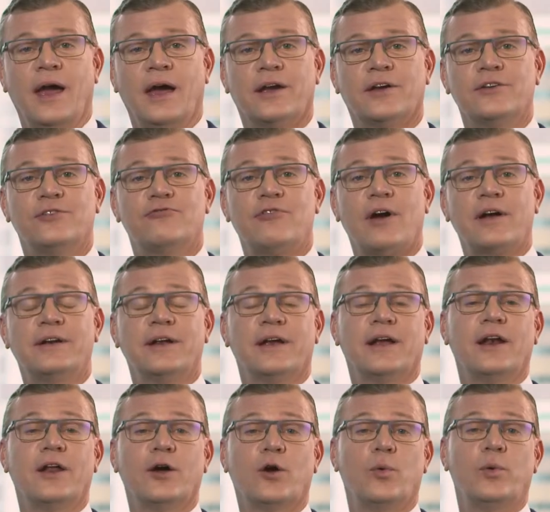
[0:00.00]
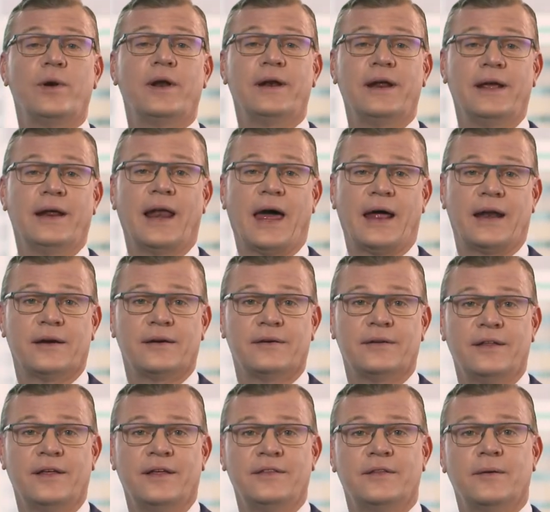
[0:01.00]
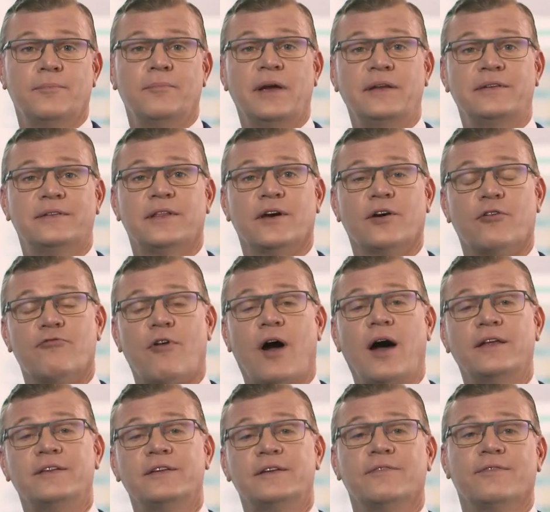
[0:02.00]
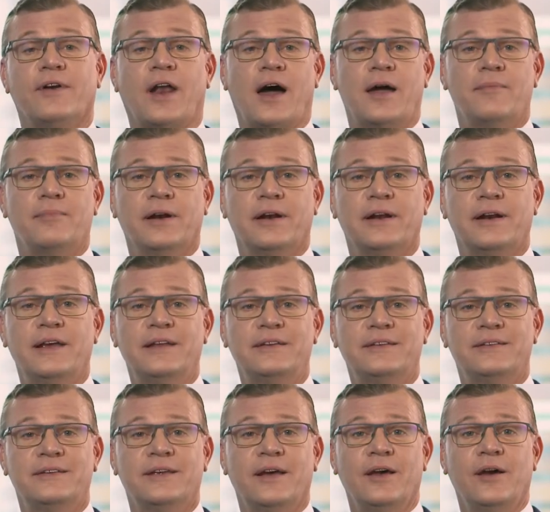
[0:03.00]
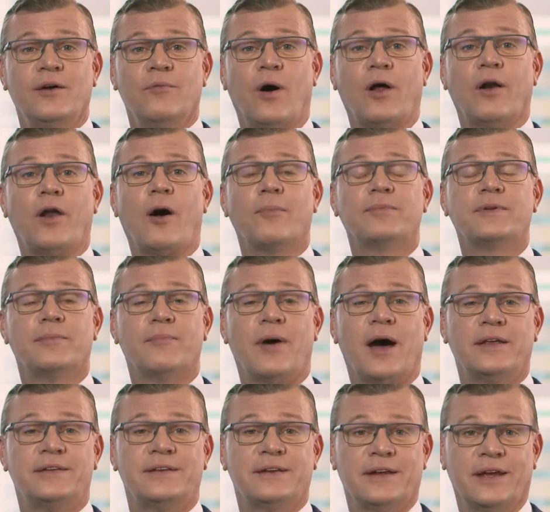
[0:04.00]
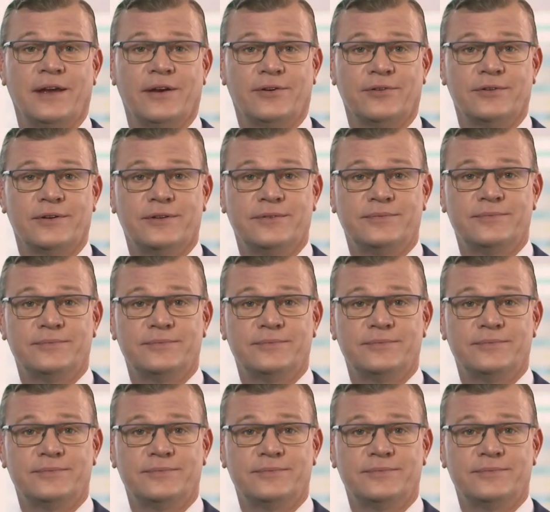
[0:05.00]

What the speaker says: and constructing a liquidity ladder that meets the horizon of liabilities while optimising yield.